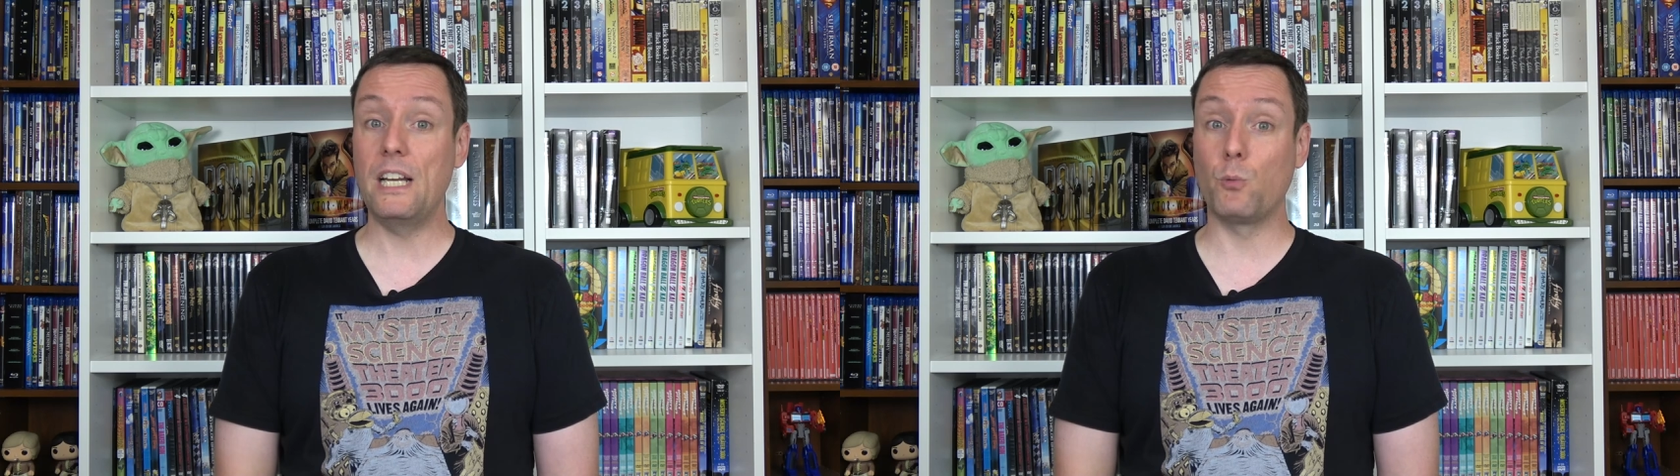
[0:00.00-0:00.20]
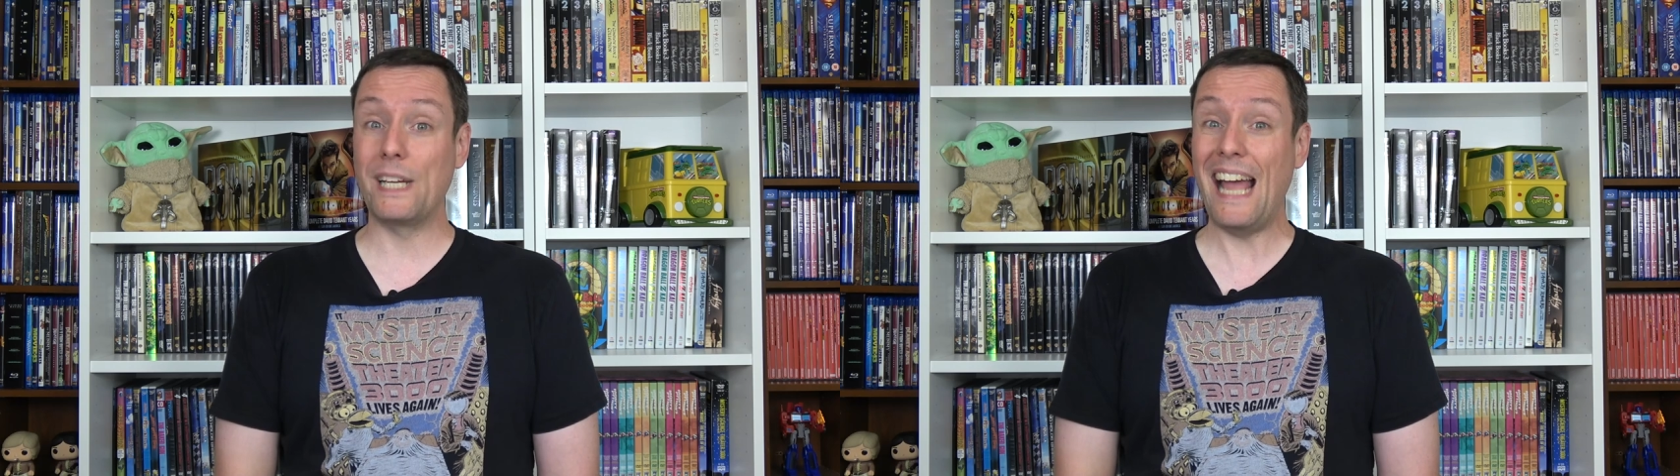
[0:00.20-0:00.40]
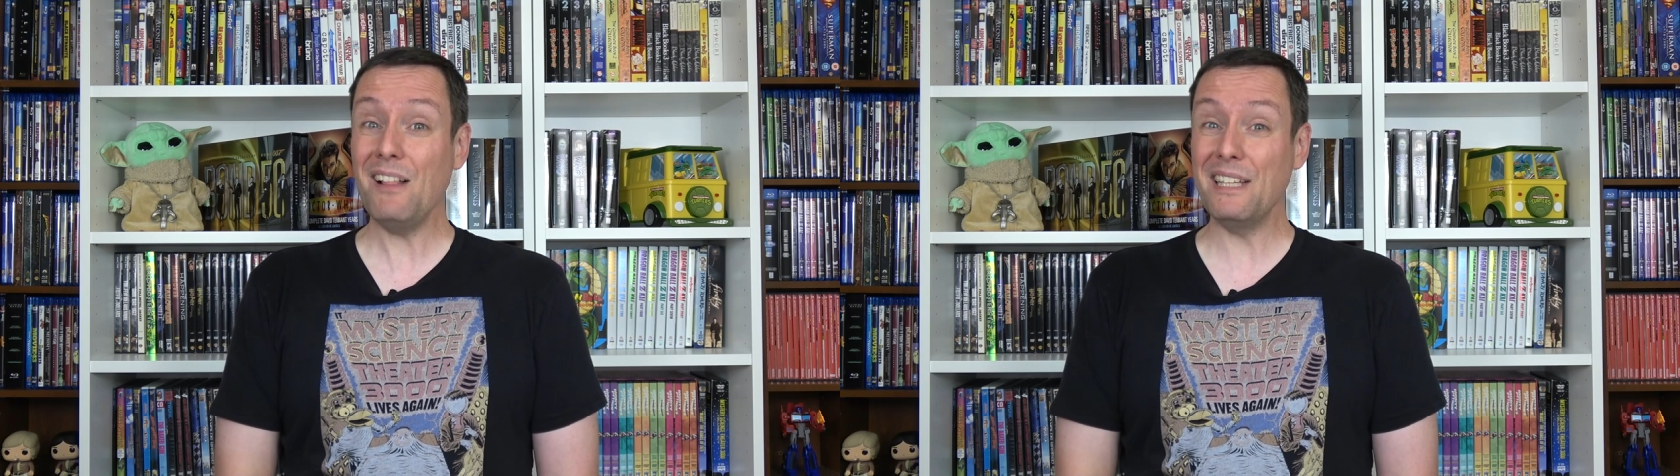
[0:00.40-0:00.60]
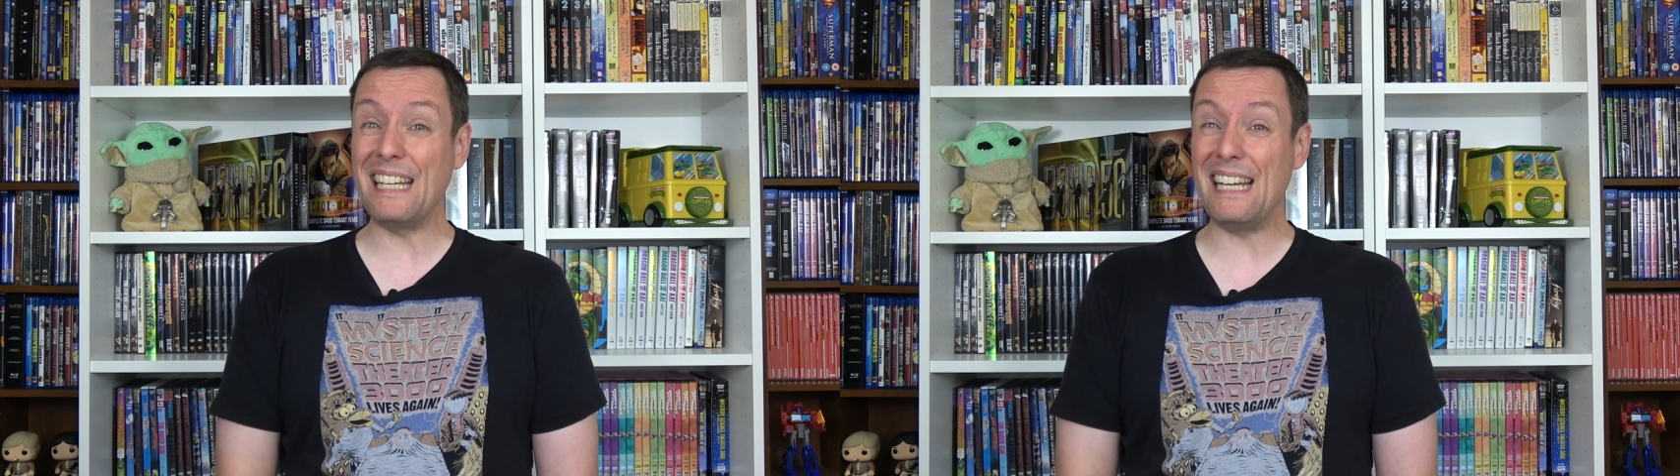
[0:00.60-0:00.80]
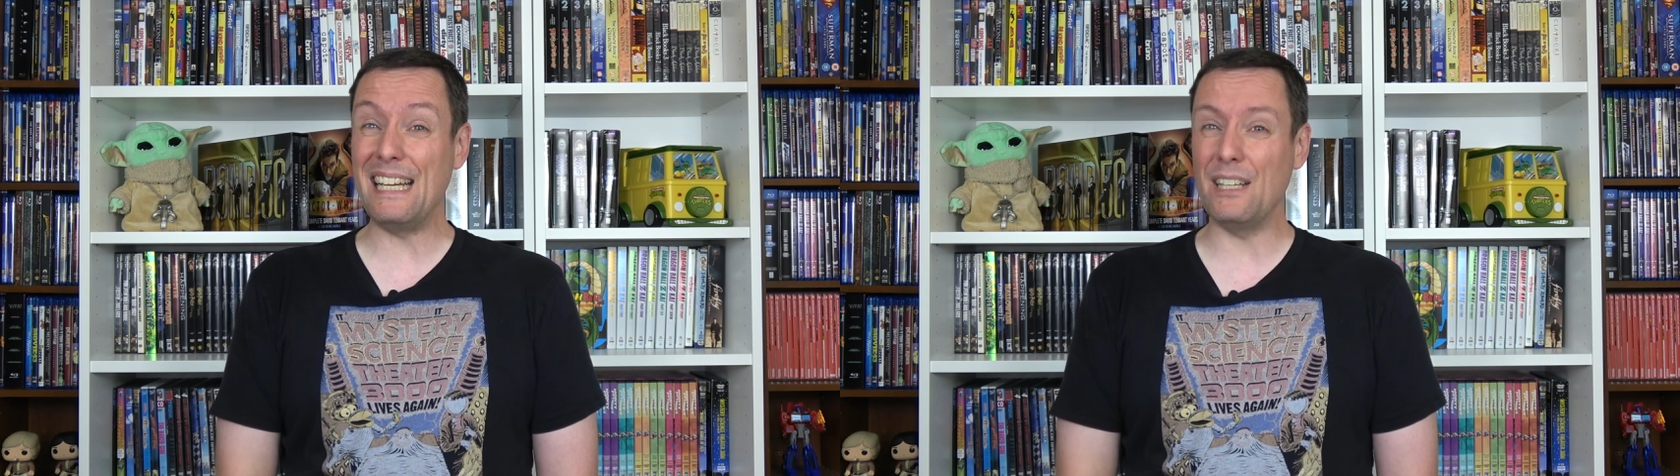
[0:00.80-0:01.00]
in
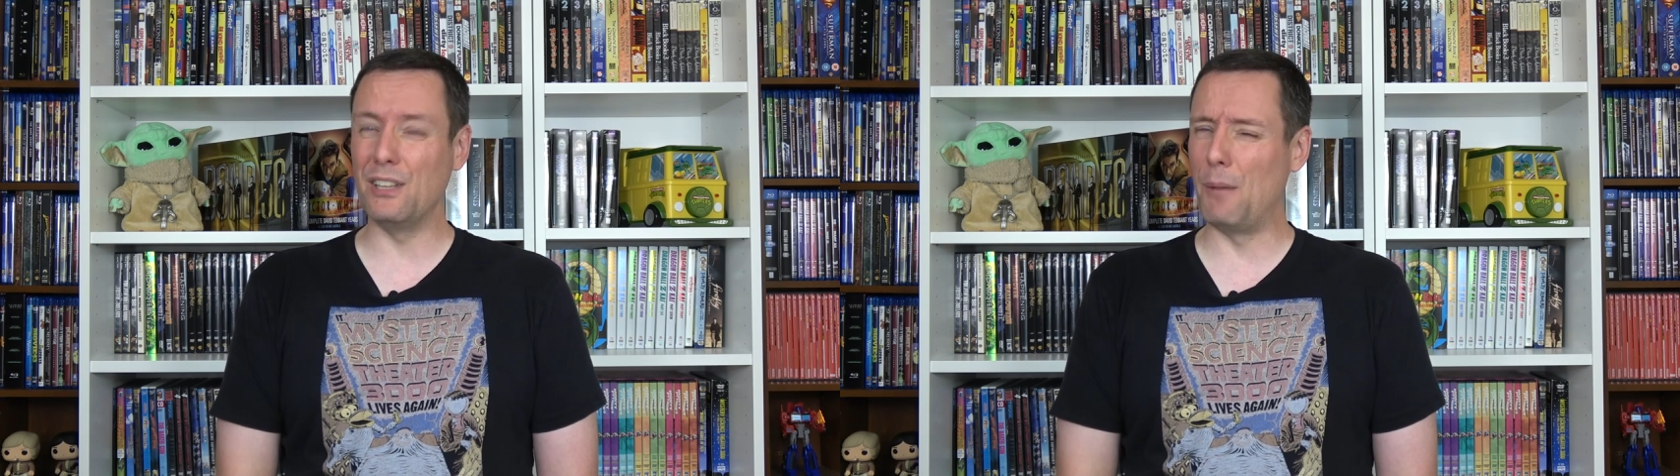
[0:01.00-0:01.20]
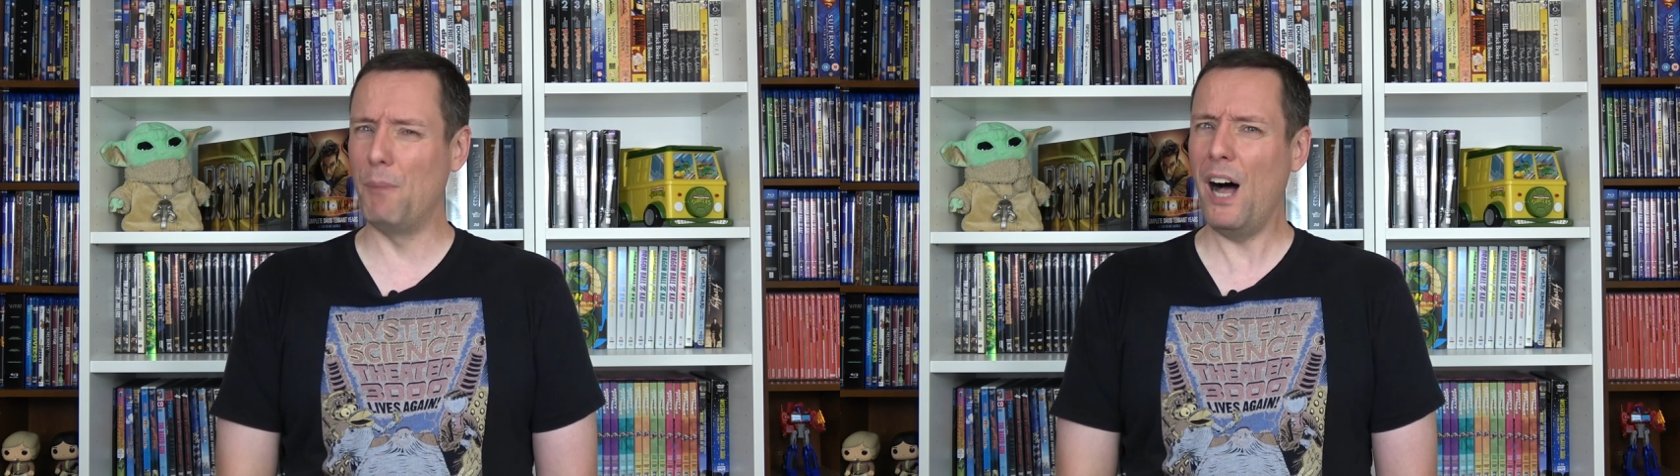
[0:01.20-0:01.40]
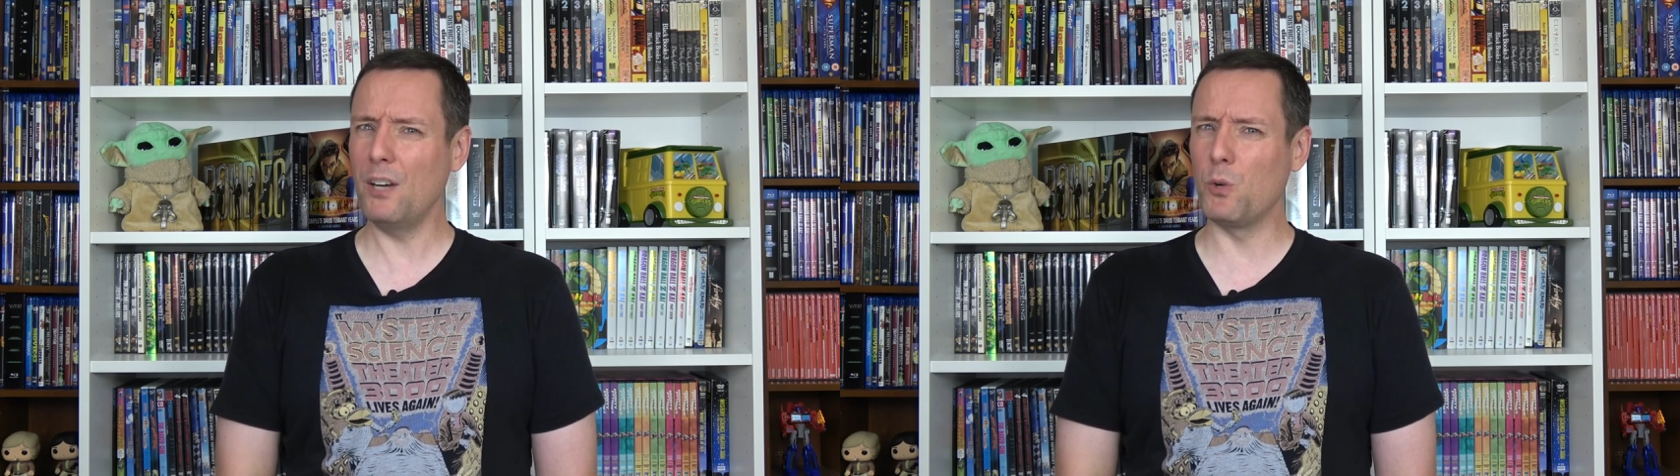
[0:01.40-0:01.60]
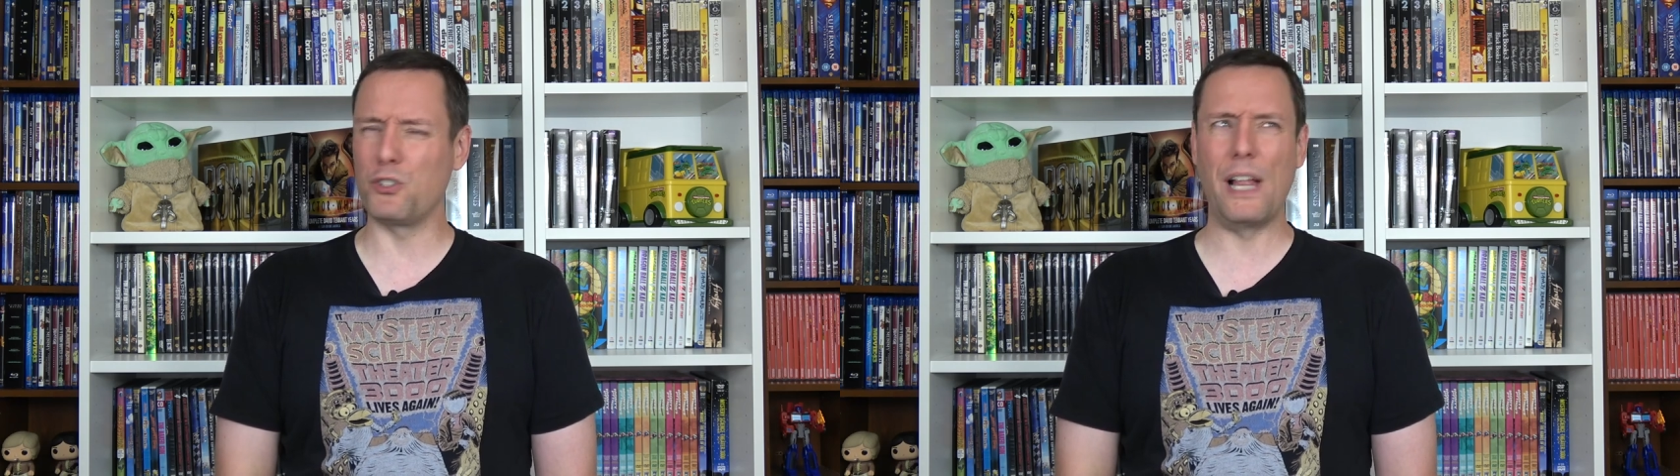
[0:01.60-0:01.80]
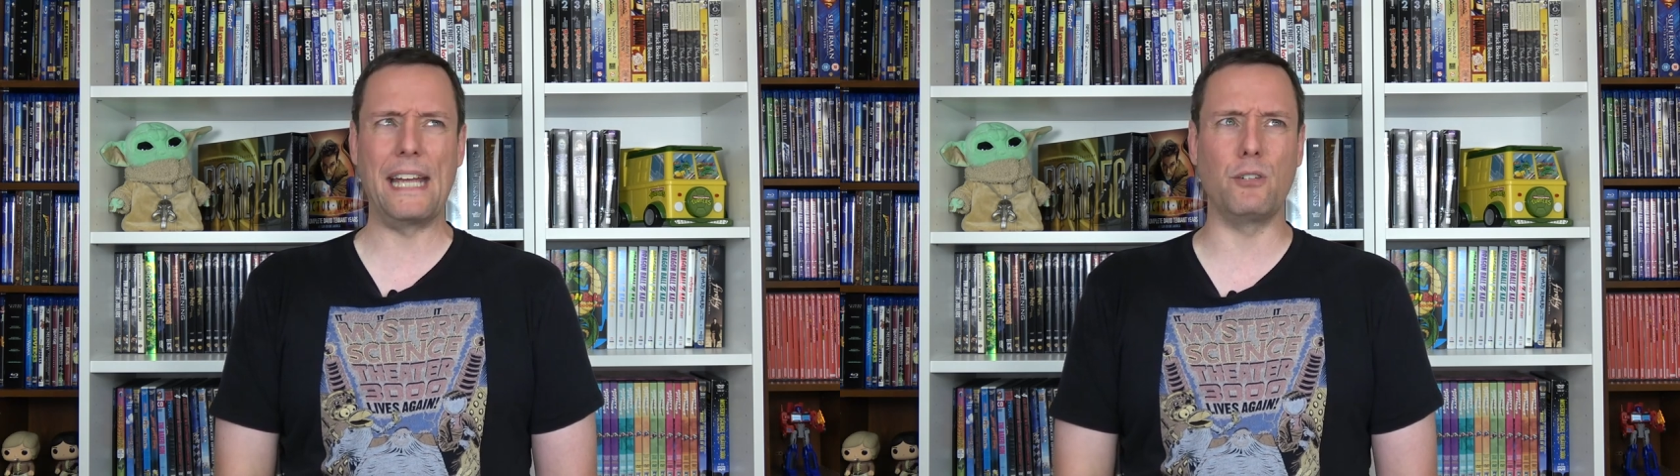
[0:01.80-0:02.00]
reality, Le Mans
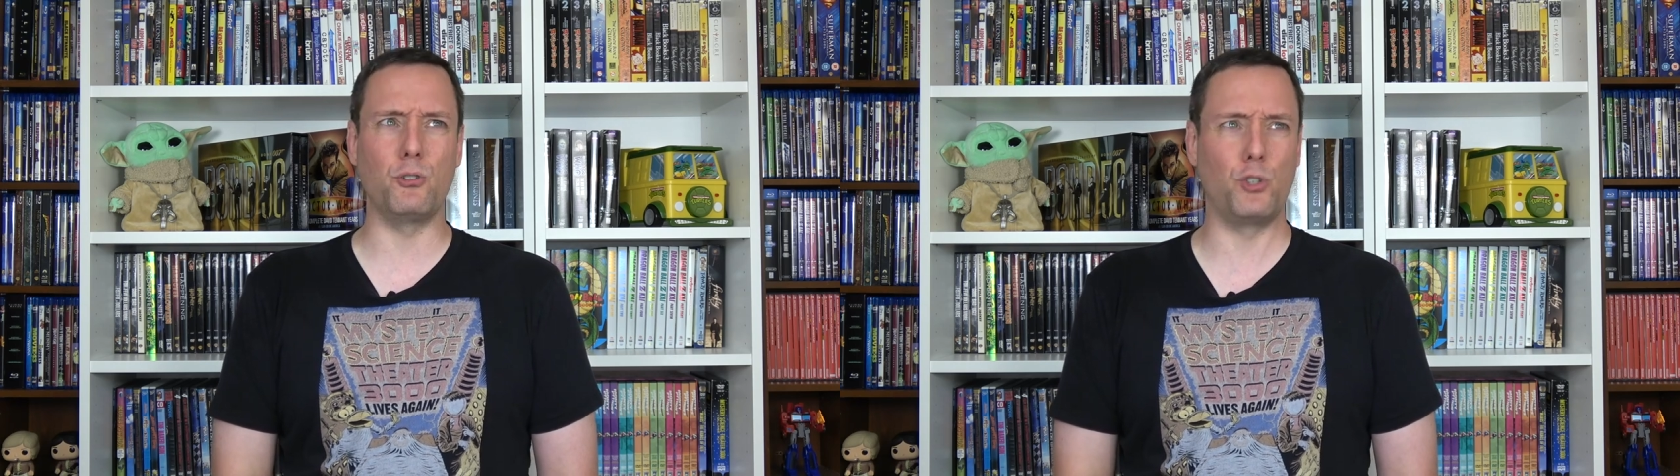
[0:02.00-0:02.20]
was like